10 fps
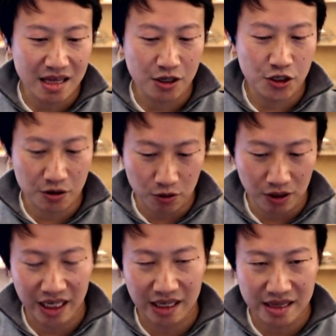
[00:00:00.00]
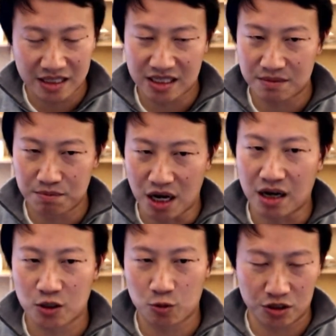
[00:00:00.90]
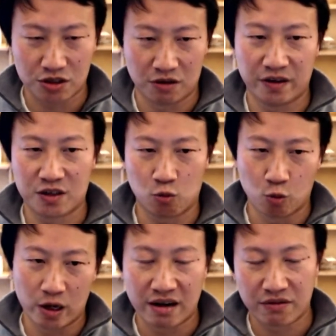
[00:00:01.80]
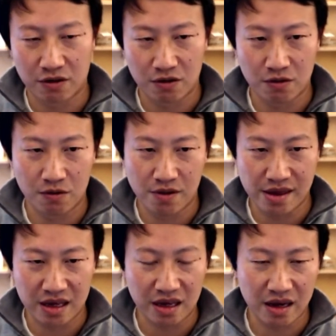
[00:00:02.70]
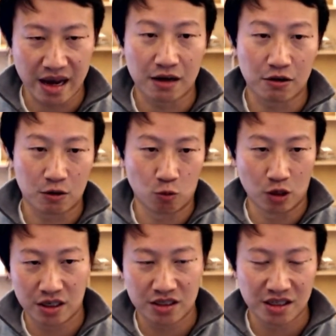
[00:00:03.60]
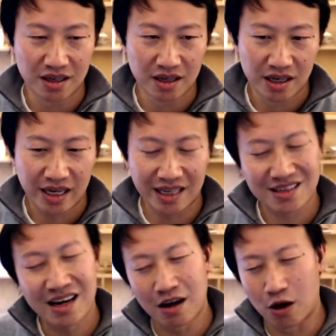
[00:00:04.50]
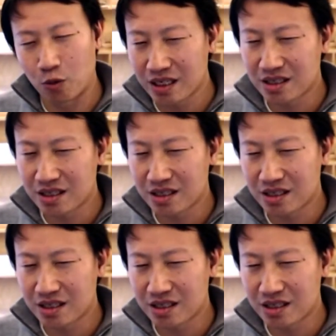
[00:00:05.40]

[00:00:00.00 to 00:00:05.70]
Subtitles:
Generally, this box will surface whatever the error was. It's not always